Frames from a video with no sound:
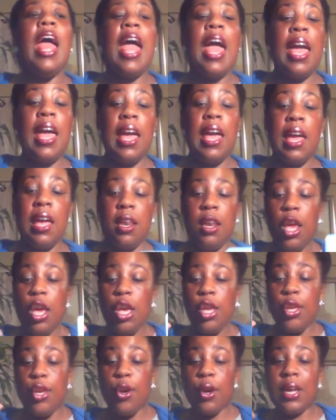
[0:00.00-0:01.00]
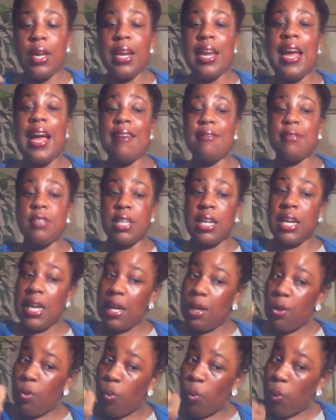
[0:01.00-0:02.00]
And you're going to have to
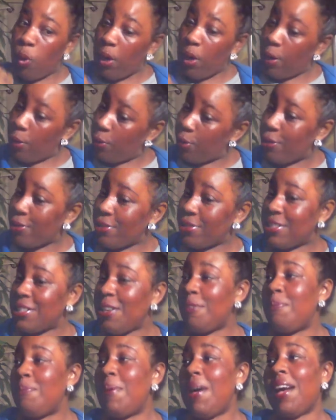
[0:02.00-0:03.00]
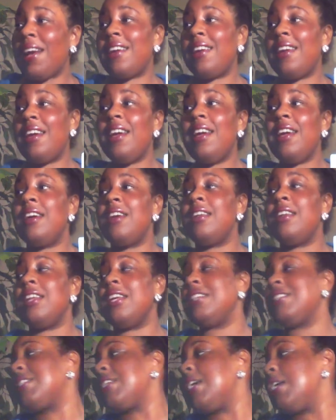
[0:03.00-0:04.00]
kind of will yourself back in
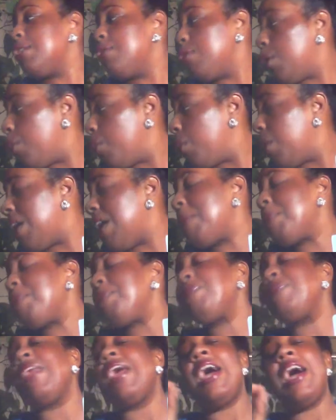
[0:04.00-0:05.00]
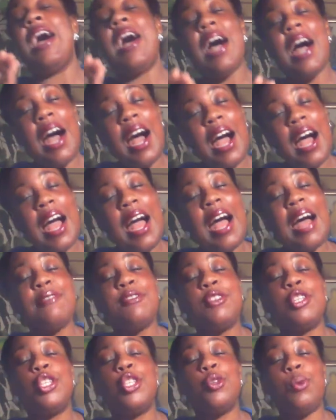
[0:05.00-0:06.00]
and say, you know what? I have
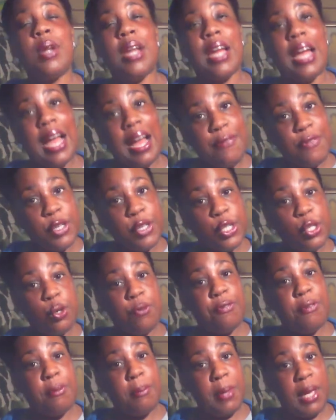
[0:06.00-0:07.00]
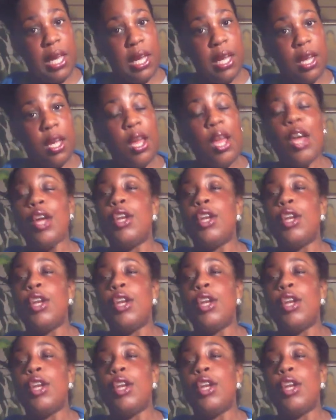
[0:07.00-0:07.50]
to do what I have to do for me.